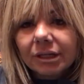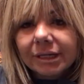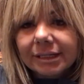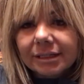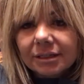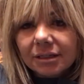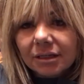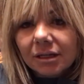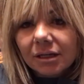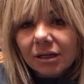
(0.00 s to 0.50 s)

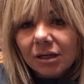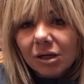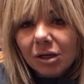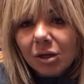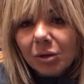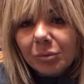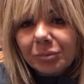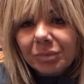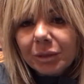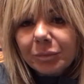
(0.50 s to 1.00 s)
like
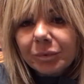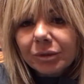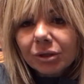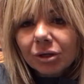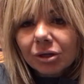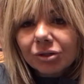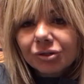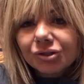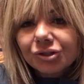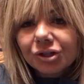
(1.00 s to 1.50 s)
people
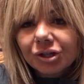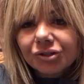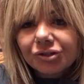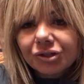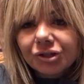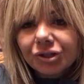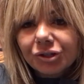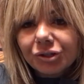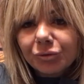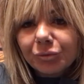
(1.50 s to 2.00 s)
are
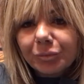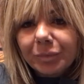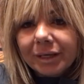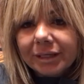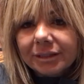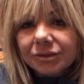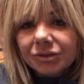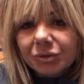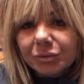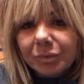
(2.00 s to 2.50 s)
judging you
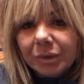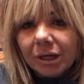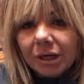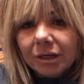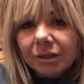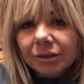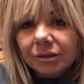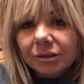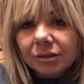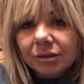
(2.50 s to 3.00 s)
based
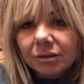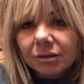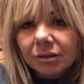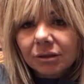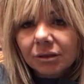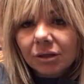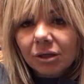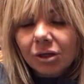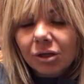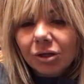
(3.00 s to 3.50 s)
upon
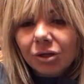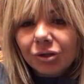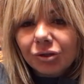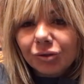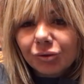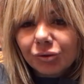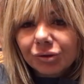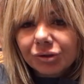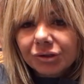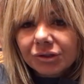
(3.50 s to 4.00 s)

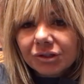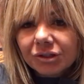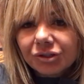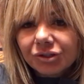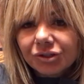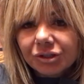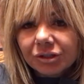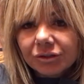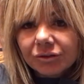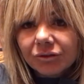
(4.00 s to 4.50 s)
your
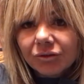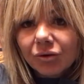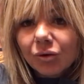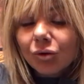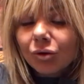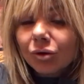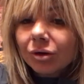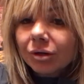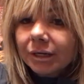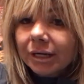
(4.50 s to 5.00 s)
decisions,
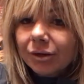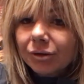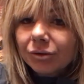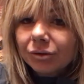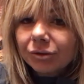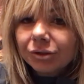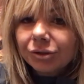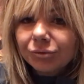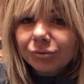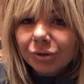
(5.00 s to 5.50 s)
or
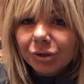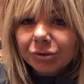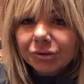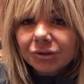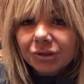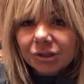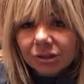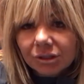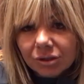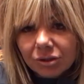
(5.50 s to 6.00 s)
now you know
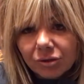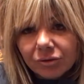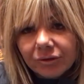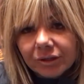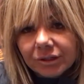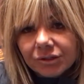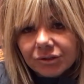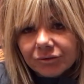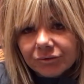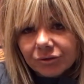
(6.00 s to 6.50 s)
it's going to go
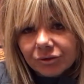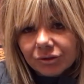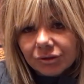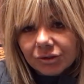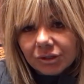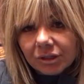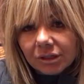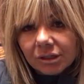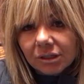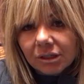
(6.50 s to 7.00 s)
vice
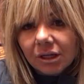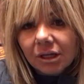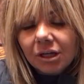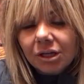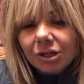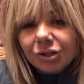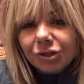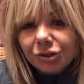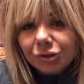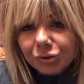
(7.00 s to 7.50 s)
versa.
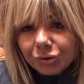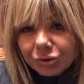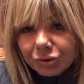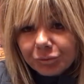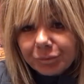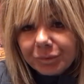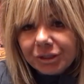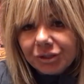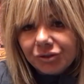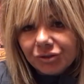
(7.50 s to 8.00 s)
You
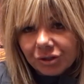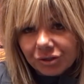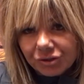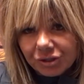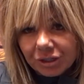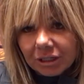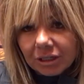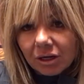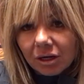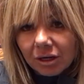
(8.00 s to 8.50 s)
could be
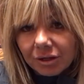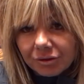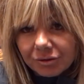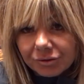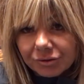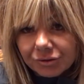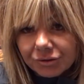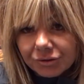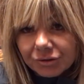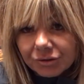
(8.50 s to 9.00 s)
judging
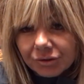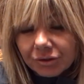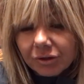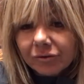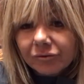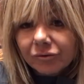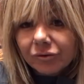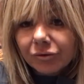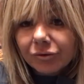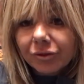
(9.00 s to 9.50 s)
others
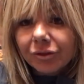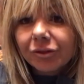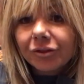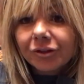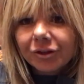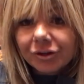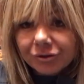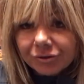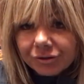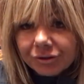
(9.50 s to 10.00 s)
for
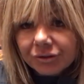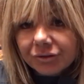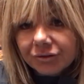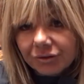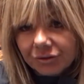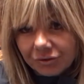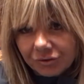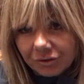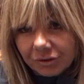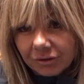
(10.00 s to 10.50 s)
their
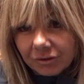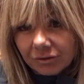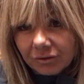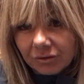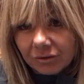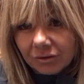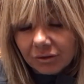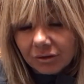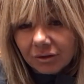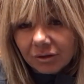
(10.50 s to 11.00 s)
decisions.